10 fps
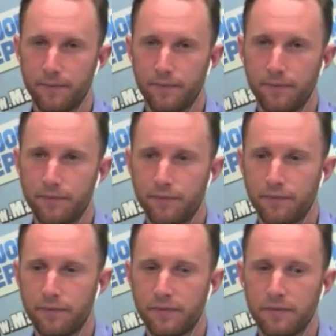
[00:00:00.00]

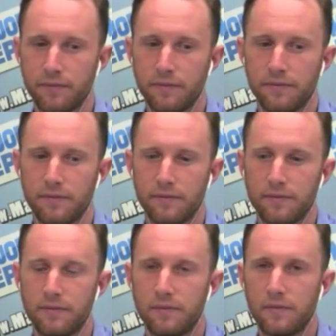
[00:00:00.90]

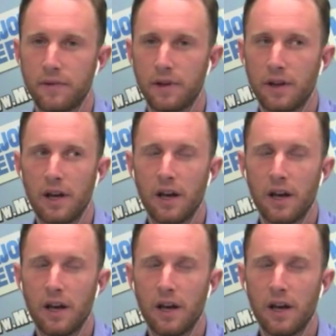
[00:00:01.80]
[no speech]